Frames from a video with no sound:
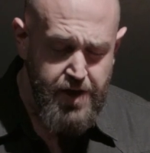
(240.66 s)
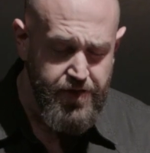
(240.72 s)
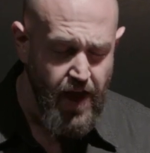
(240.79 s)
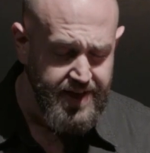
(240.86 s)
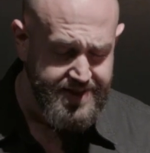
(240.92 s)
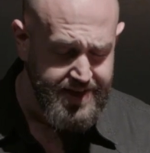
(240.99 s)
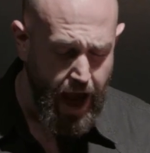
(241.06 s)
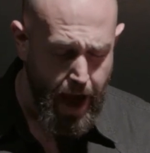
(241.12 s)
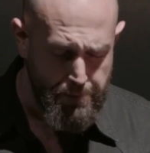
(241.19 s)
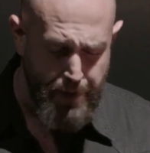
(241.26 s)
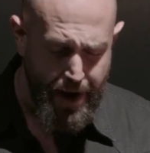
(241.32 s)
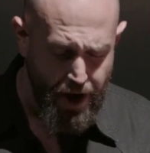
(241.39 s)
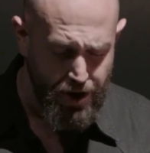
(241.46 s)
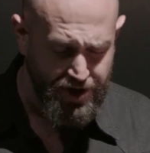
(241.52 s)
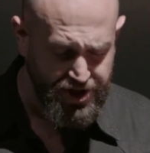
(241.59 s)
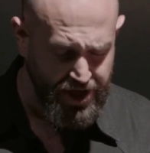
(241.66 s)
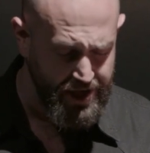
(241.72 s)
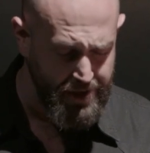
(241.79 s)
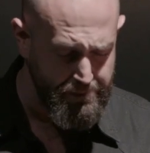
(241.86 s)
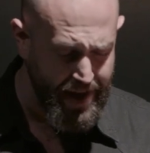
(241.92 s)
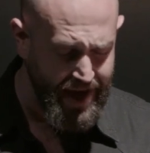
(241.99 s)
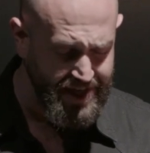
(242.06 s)
Thus I perish
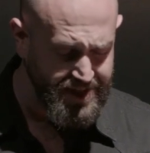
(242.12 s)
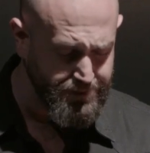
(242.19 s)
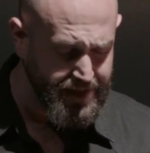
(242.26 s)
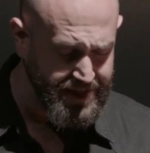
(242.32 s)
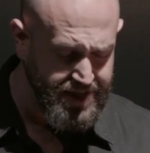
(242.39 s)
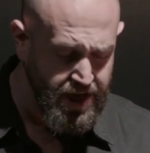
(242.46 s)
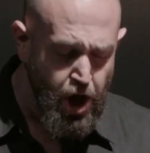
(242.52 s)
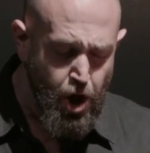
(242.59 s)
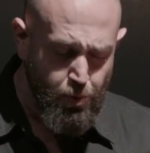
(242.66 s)
in amazement,